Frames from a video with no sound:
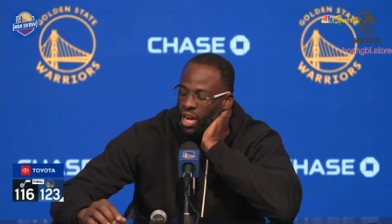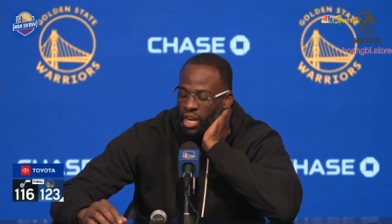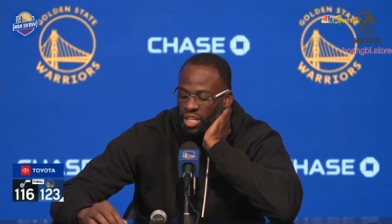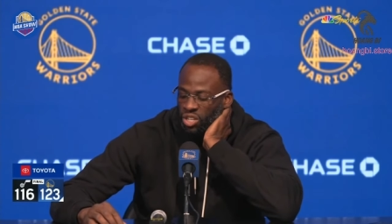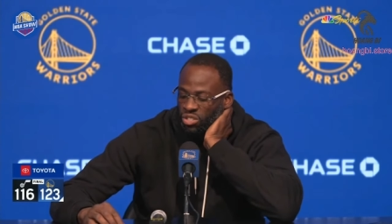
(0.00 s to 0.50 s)

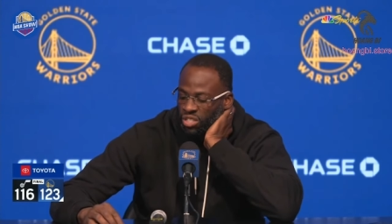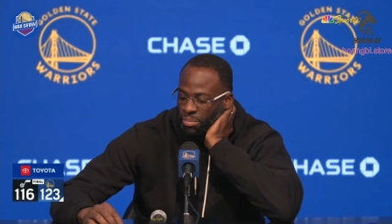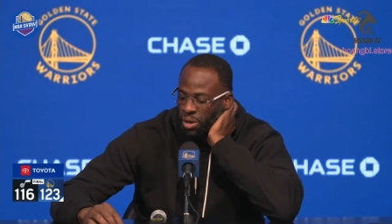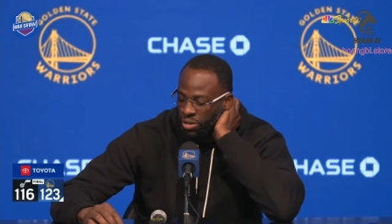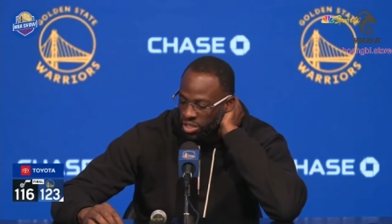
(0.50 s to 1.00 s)
Uh, you know,
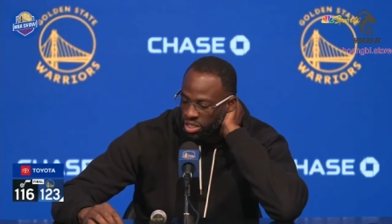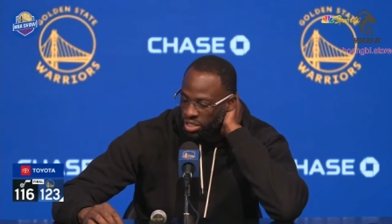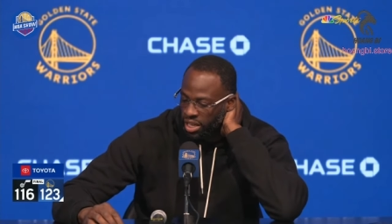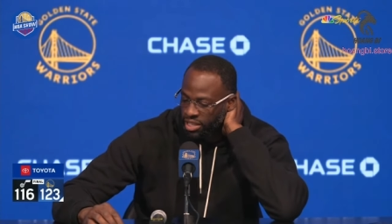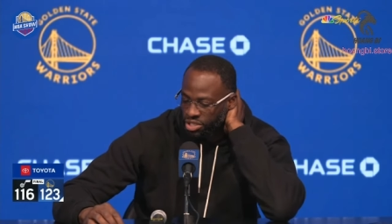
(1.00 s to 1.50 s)

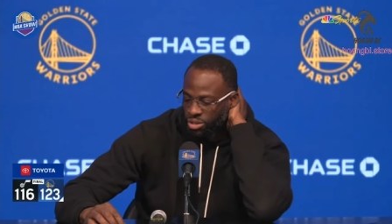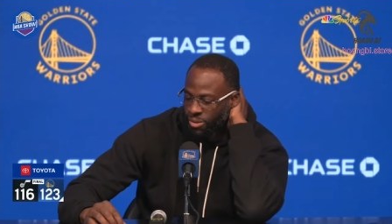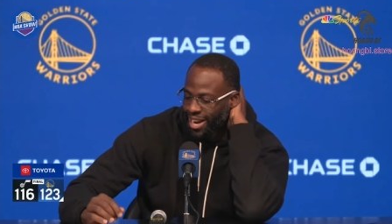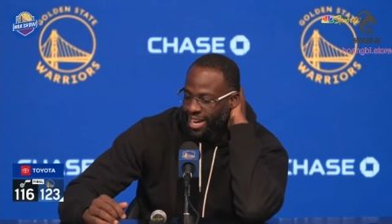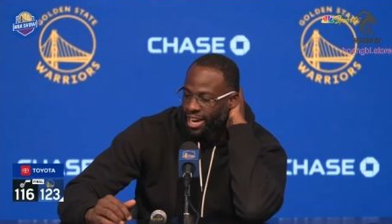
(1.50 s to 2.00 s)
Sabonis is
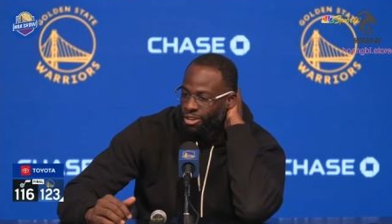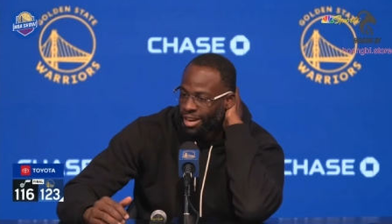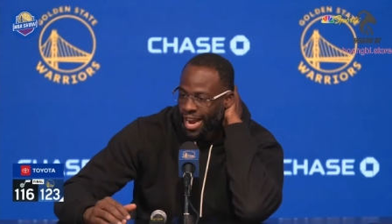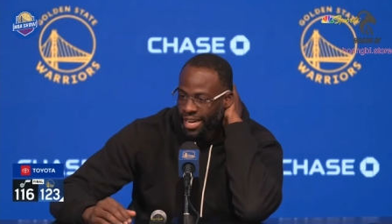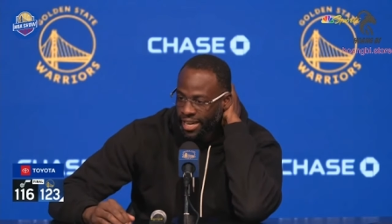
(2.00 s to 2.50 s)
great at
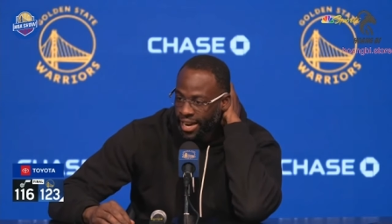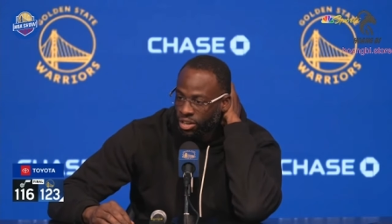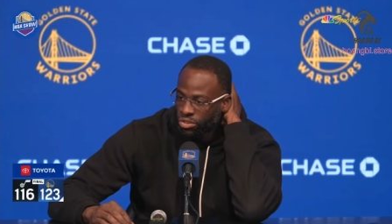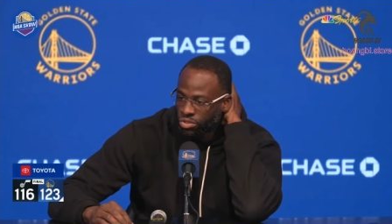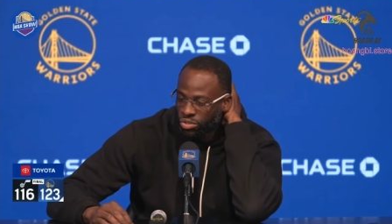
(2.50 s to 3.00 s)
creating
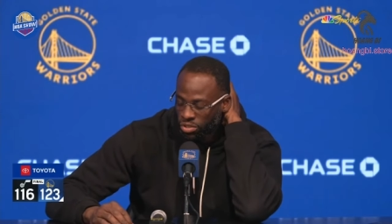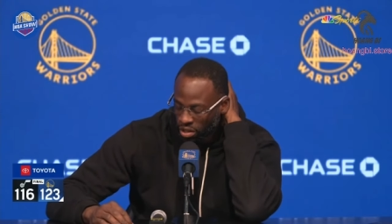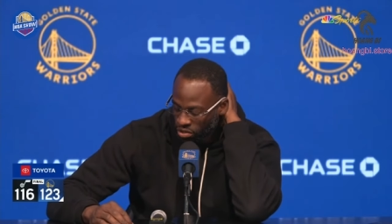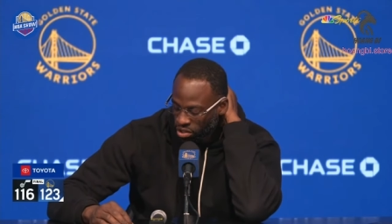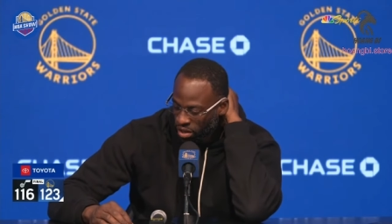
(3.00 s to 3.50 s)
angles,
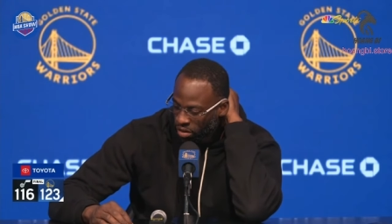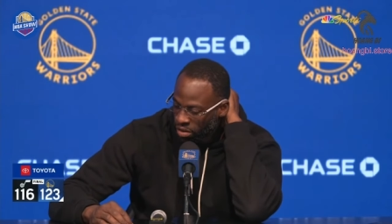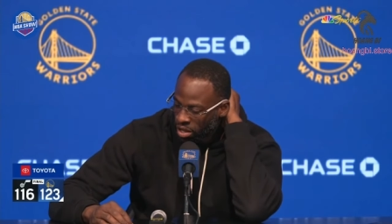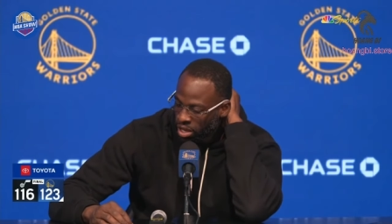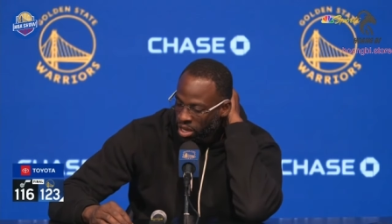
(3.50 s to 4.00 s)
you know,
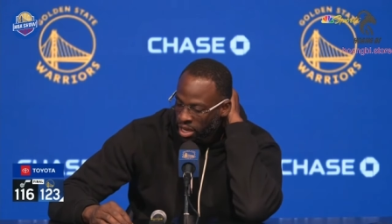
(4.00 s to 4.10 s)
so